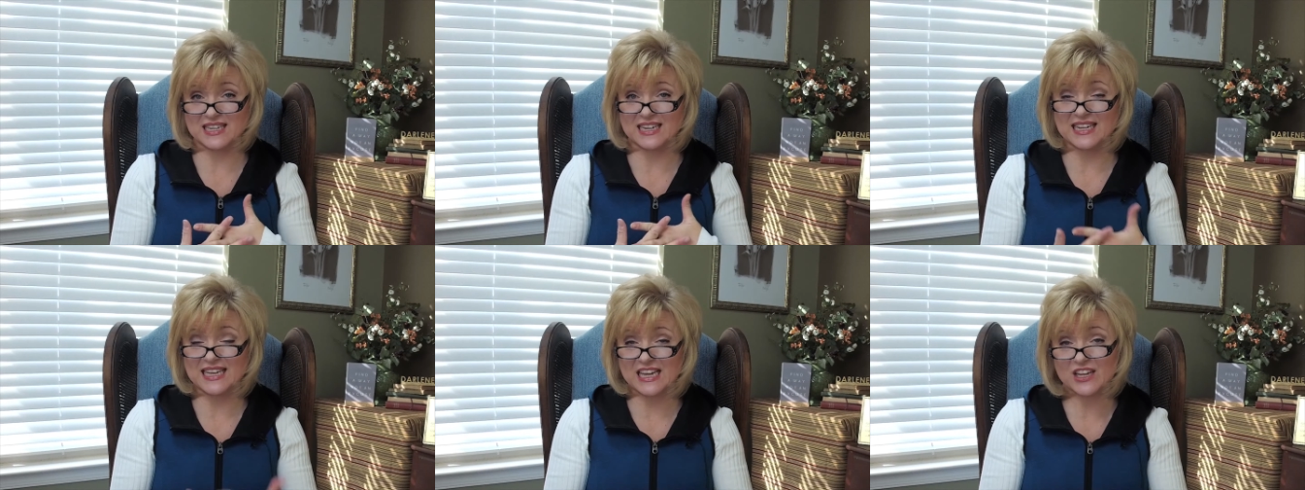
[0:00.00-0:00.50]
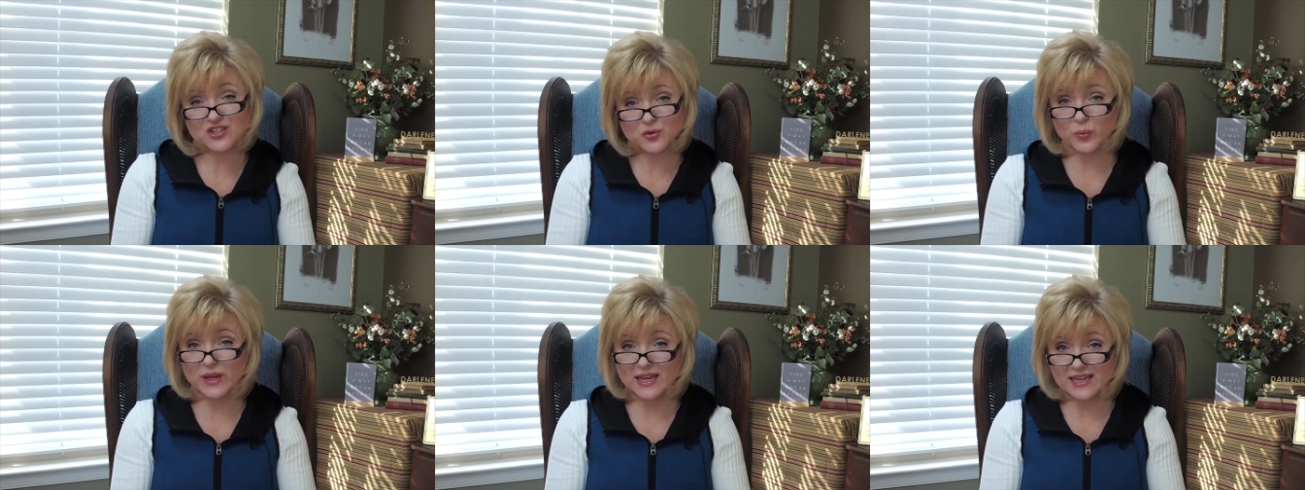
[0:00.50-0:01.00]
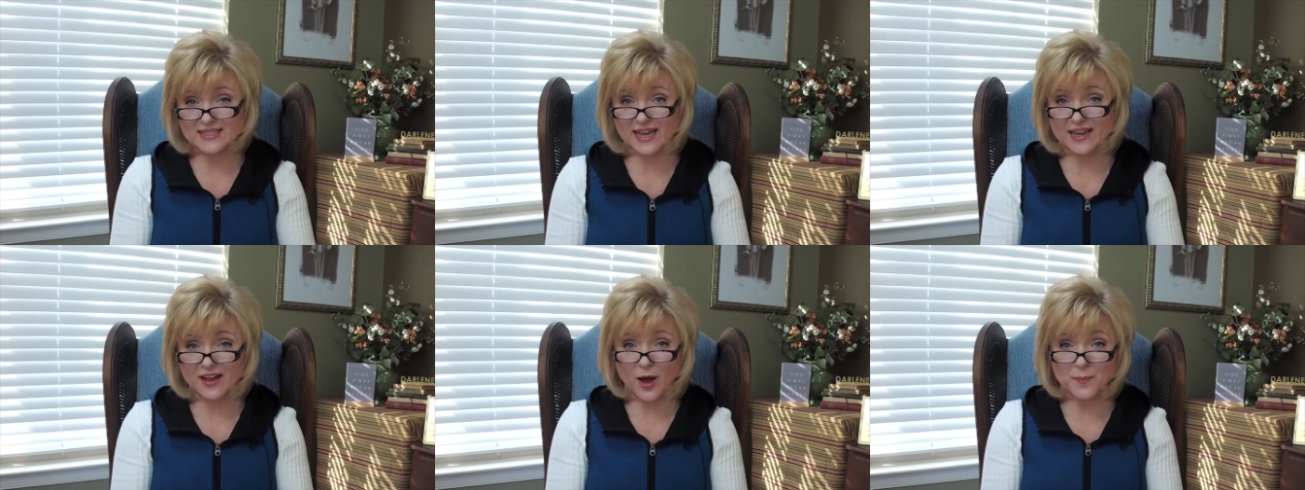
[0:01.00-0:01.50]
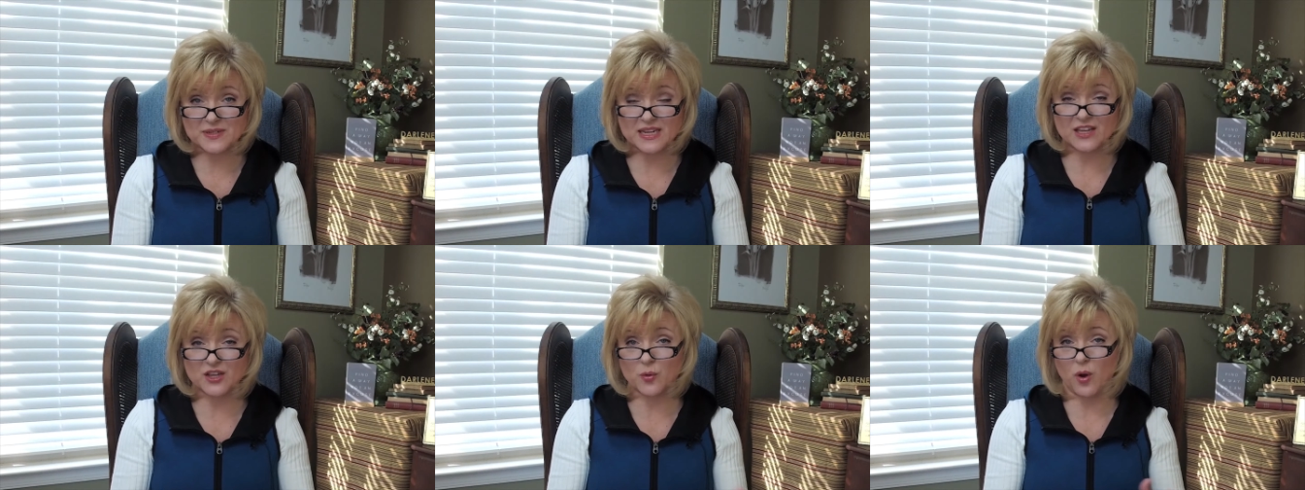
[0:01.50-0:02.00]
And each week as I
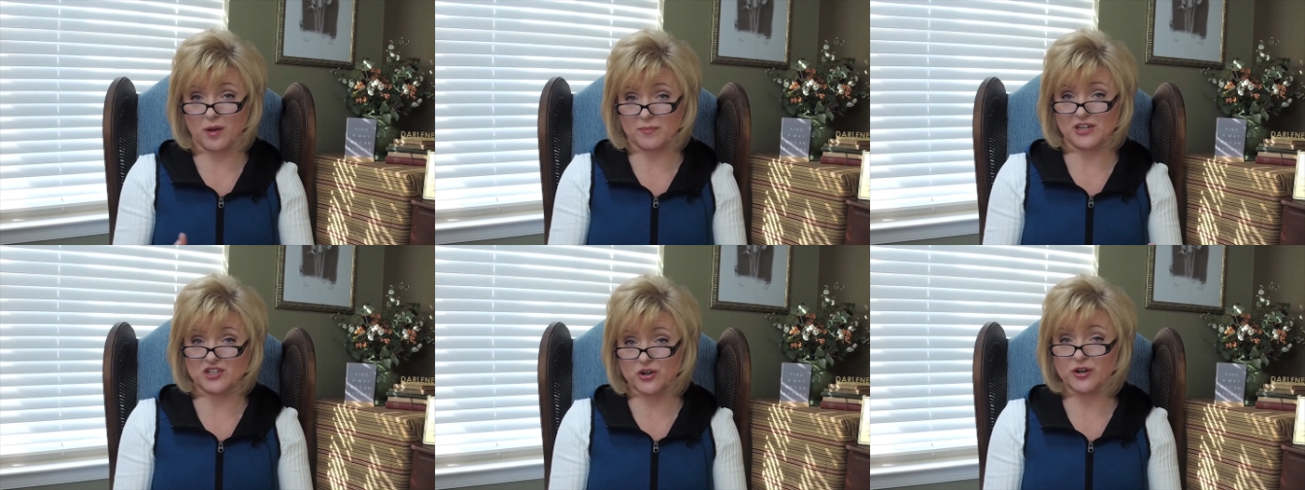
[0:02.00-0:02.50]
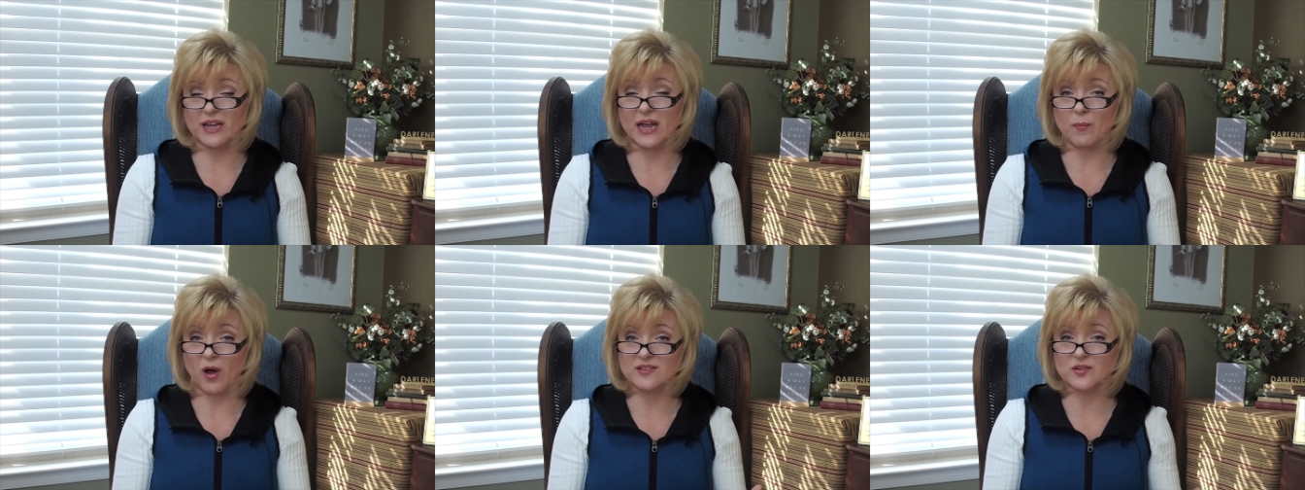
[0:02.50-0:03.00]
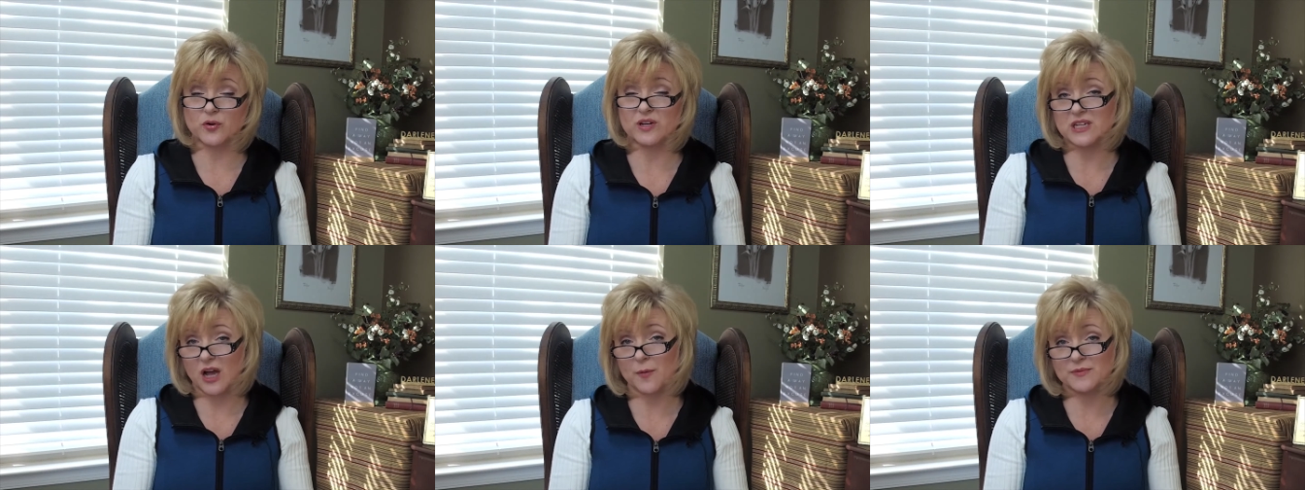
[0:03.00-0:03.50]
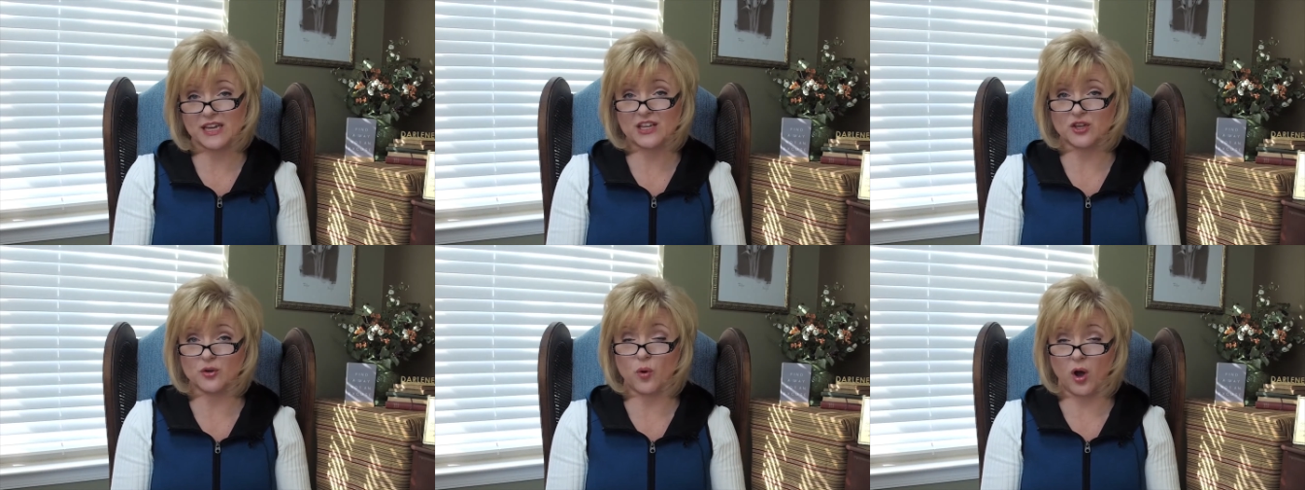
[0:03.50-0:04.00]
update you on my journey, I'm also going to
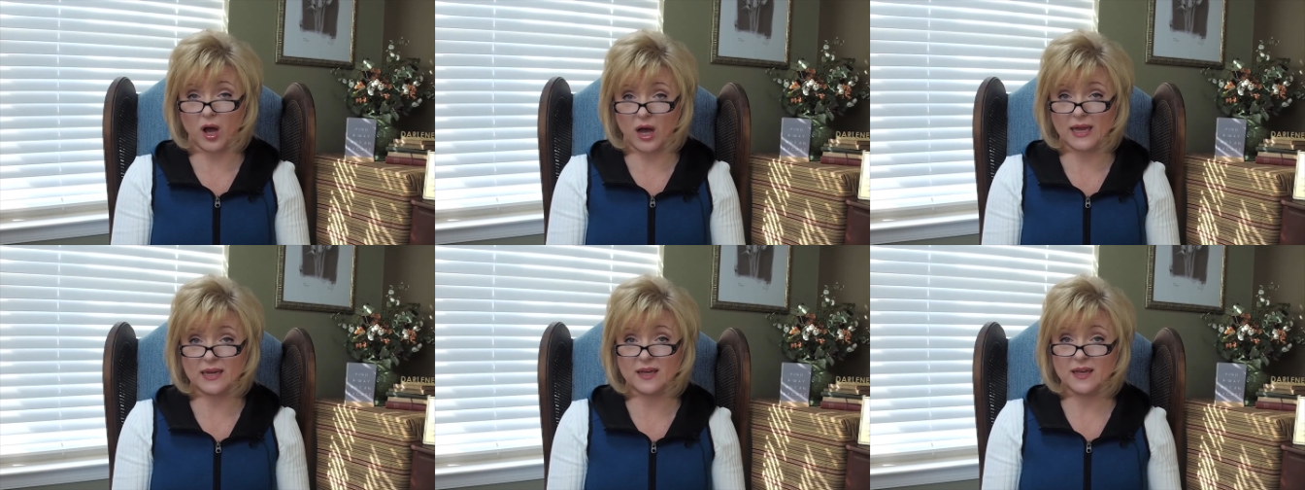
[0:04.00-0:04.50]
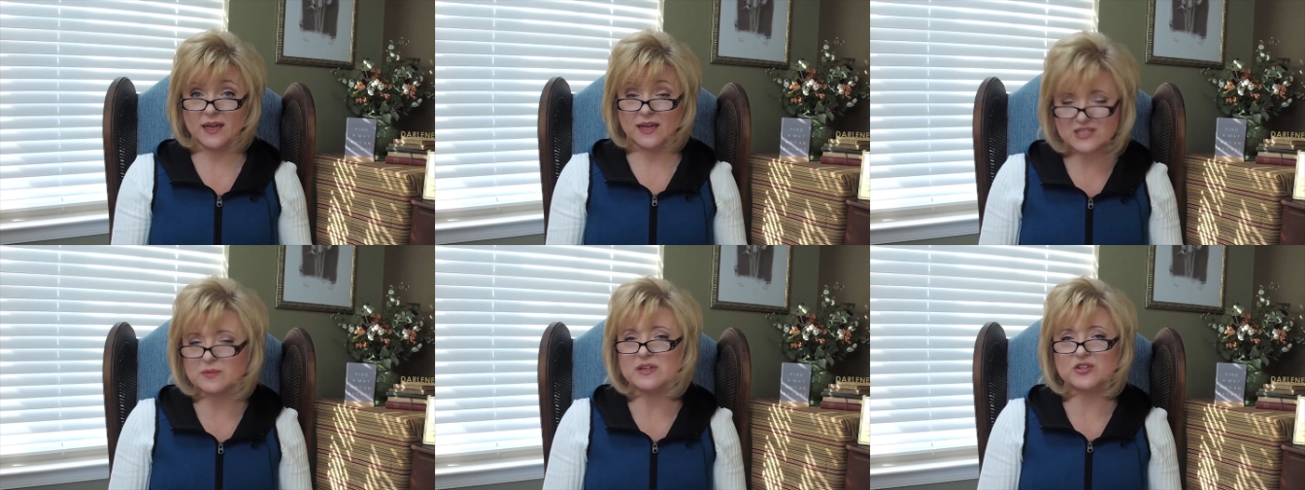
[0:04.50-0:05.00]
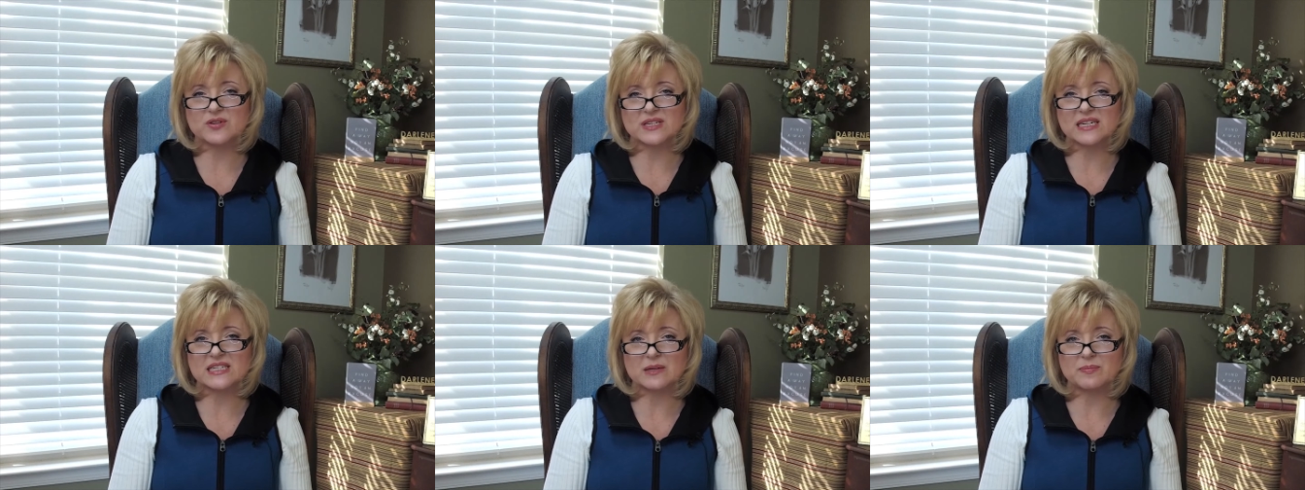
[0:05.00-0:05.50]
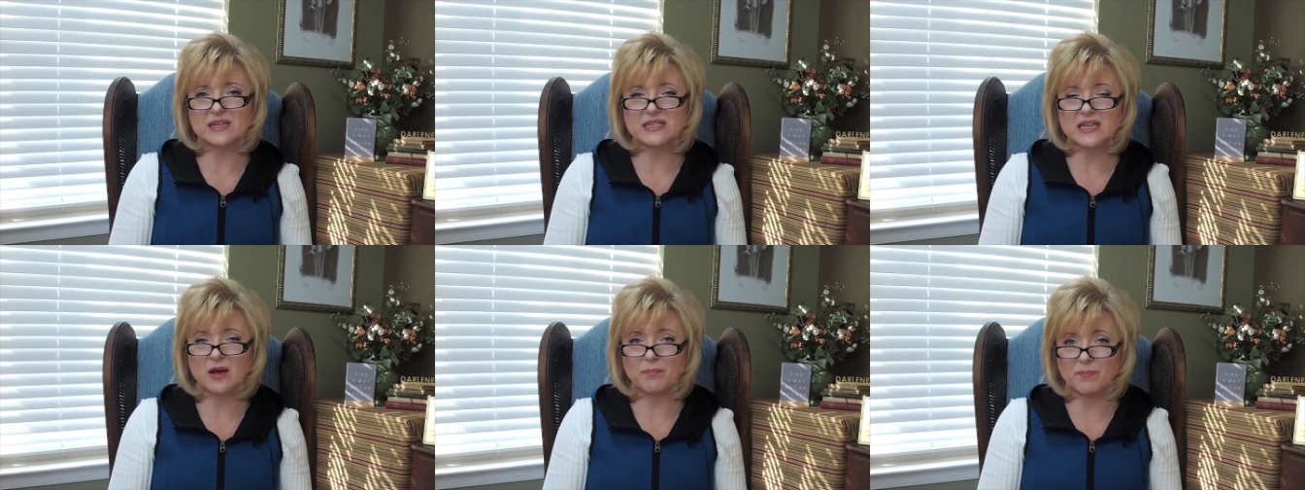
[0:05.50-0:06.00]
update you on just some interesting
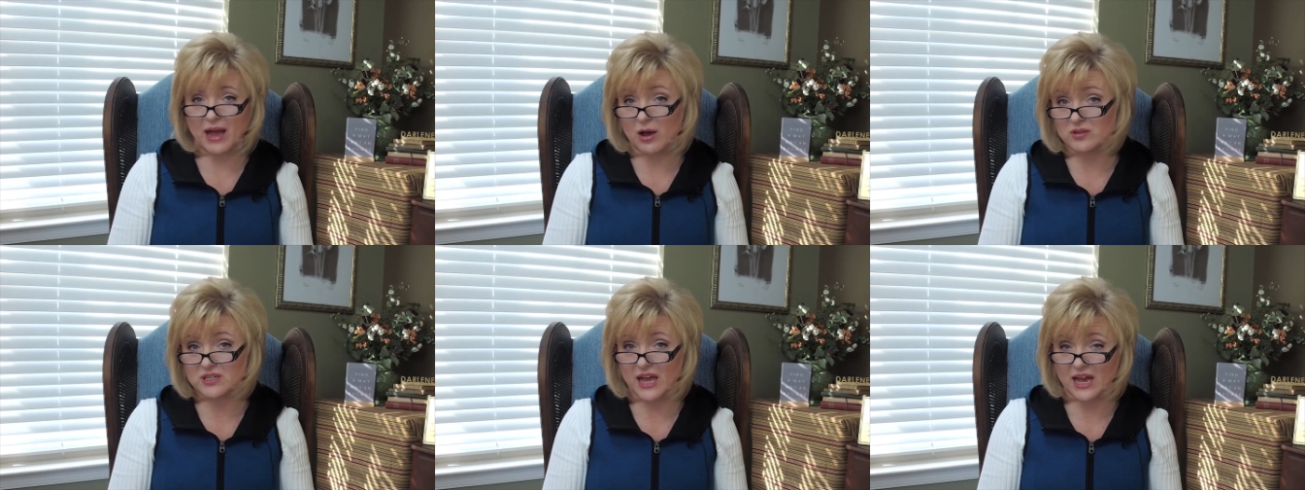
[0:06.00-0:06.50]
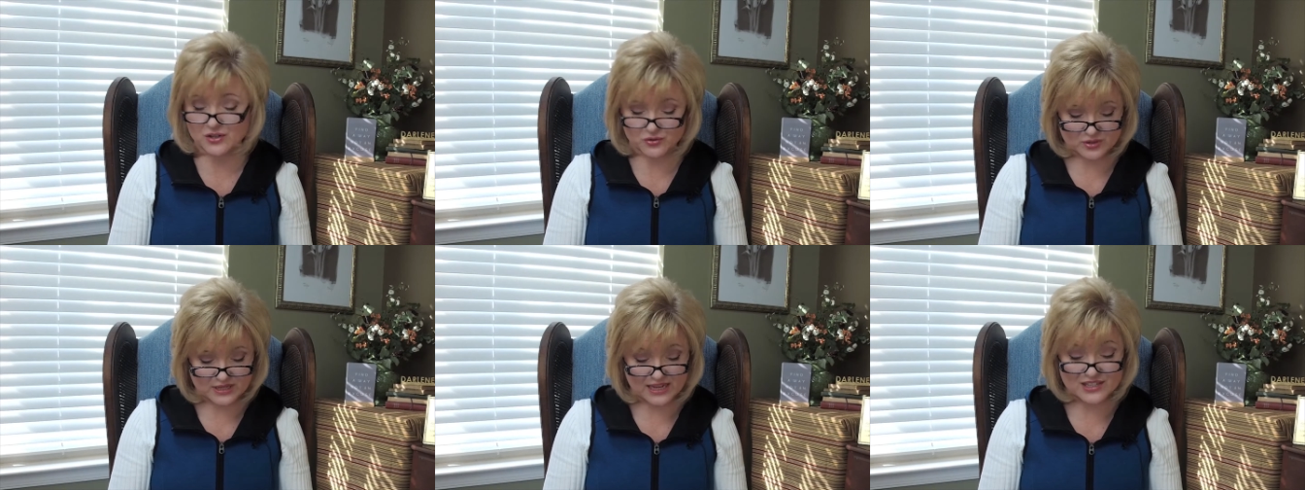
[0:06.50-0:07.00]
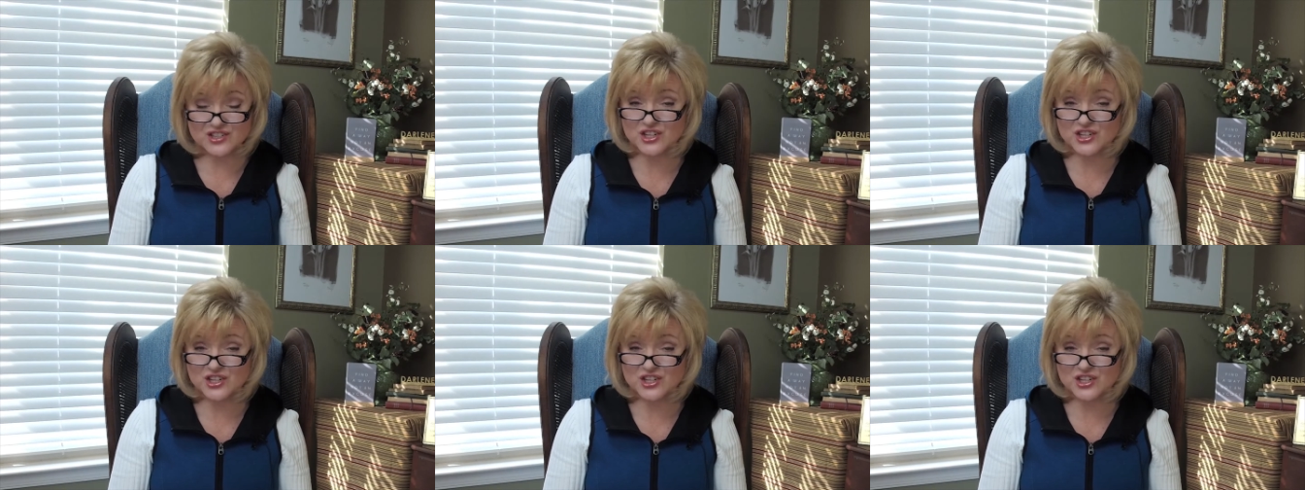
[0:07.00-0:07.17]
tidbits about exercise.